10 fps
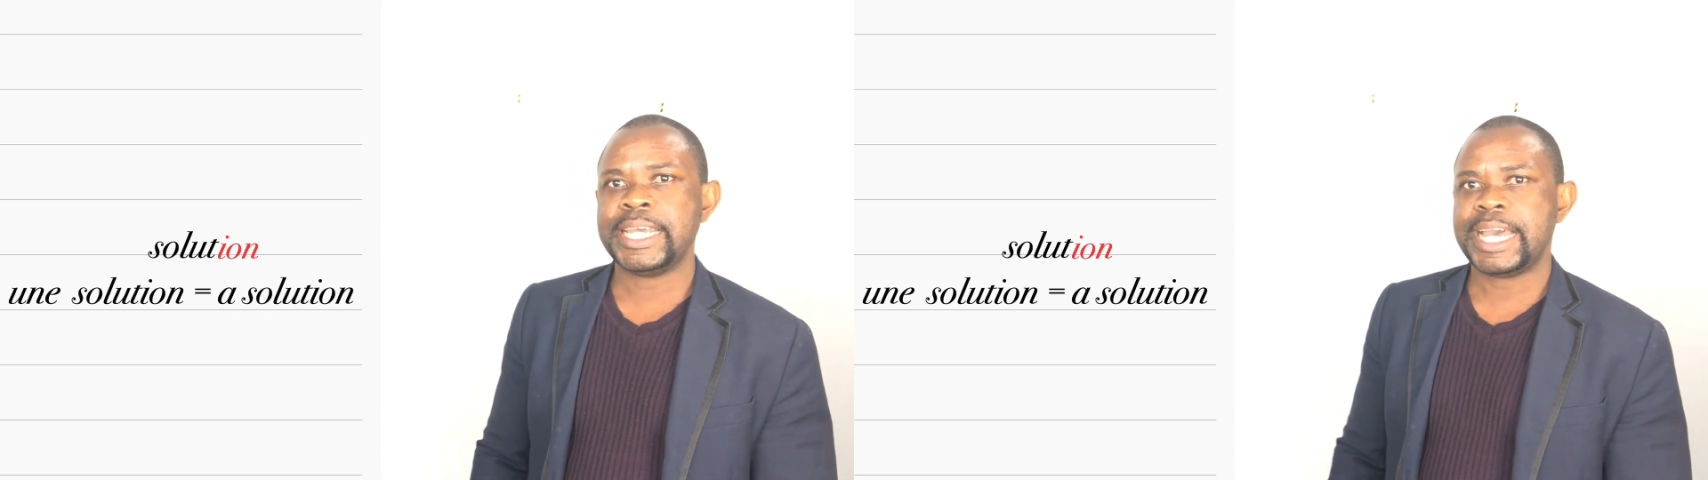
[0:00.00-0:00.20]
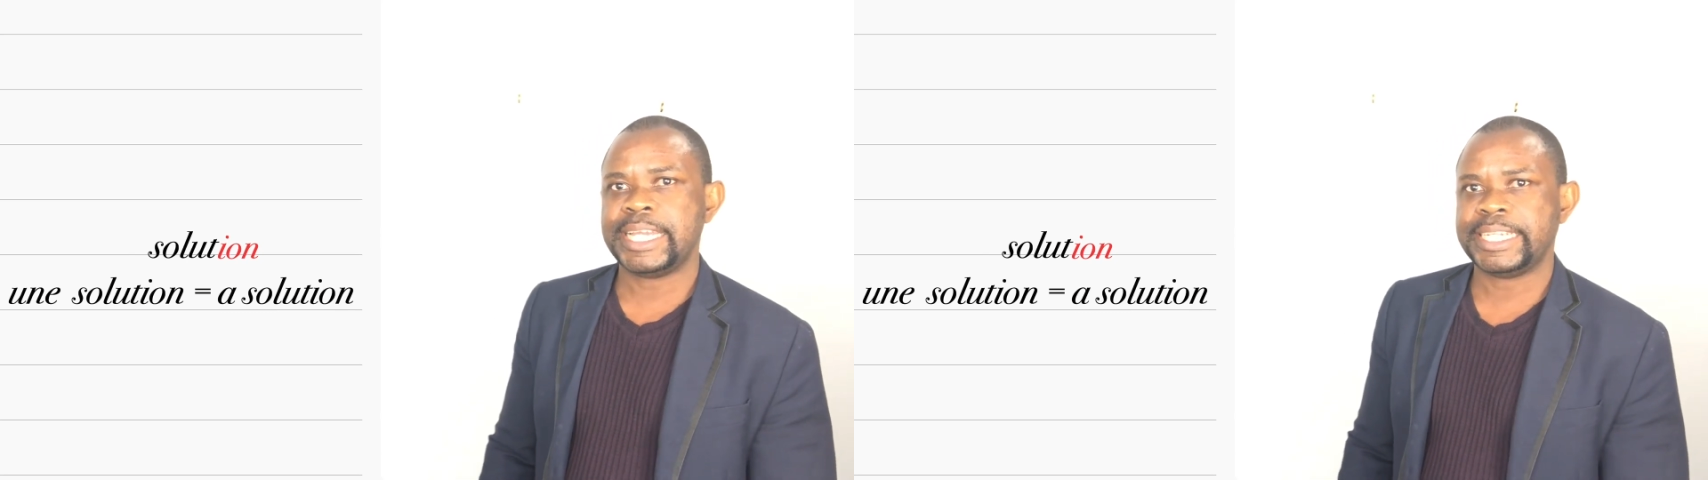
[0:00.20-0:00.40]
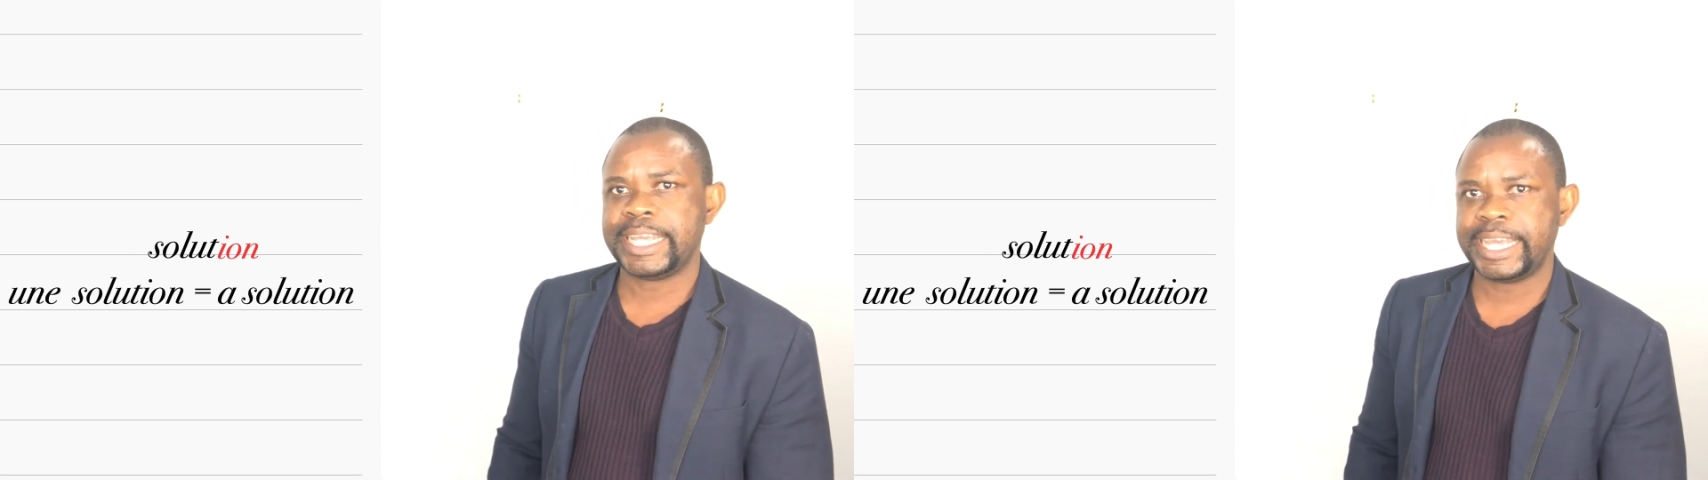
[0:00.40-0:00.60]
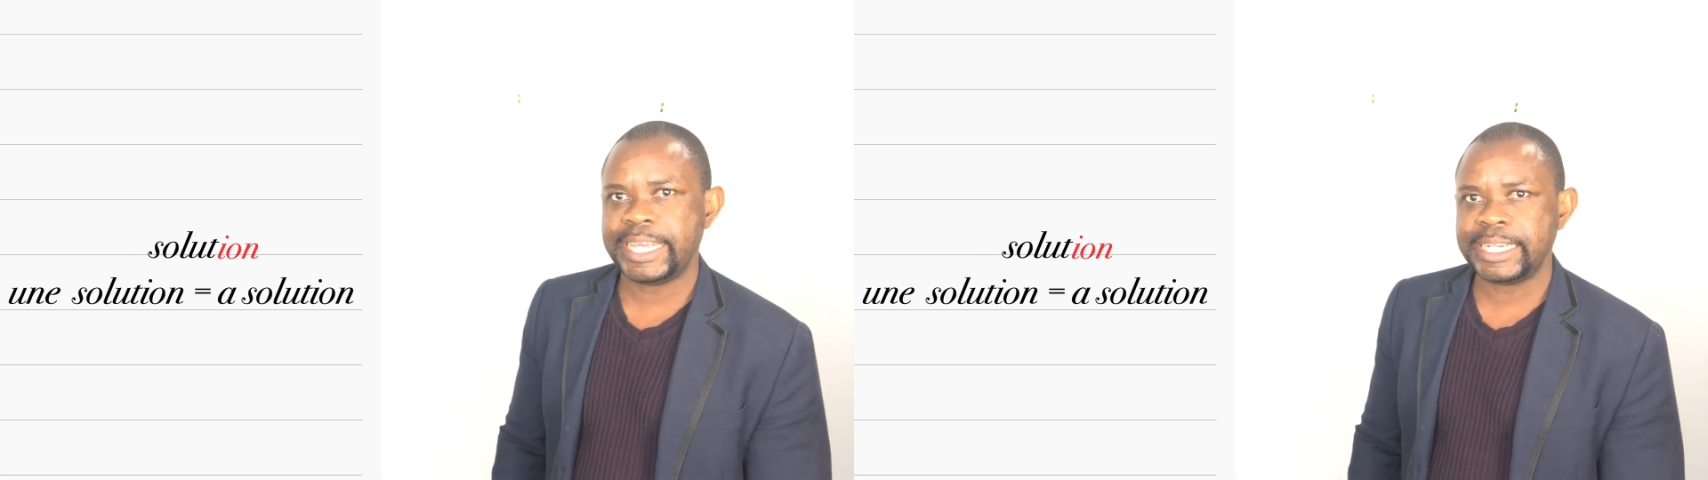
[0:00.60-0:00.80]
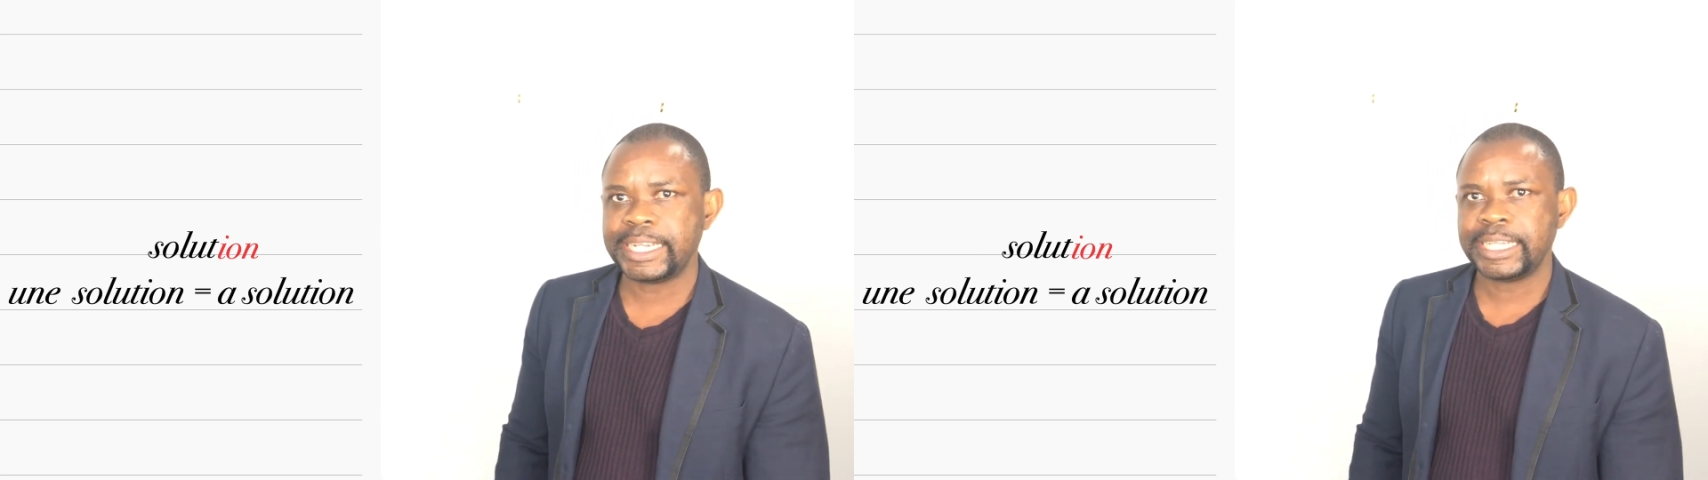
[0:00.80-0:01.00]
at the
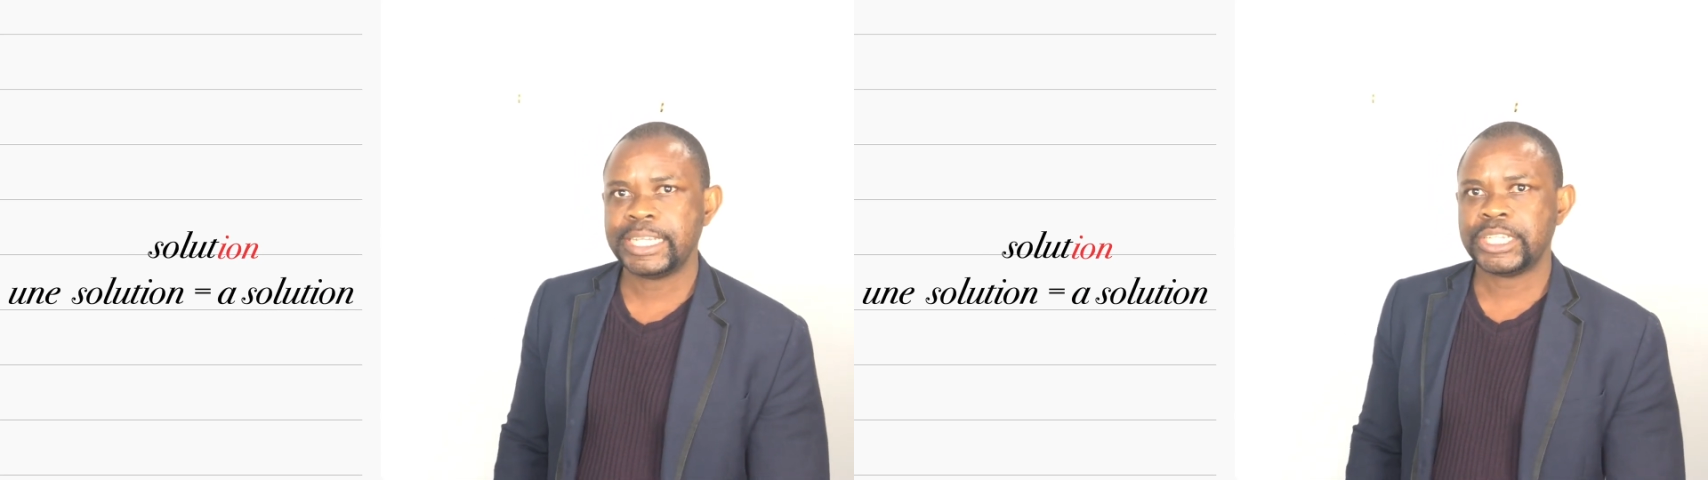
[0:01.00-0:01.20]
end.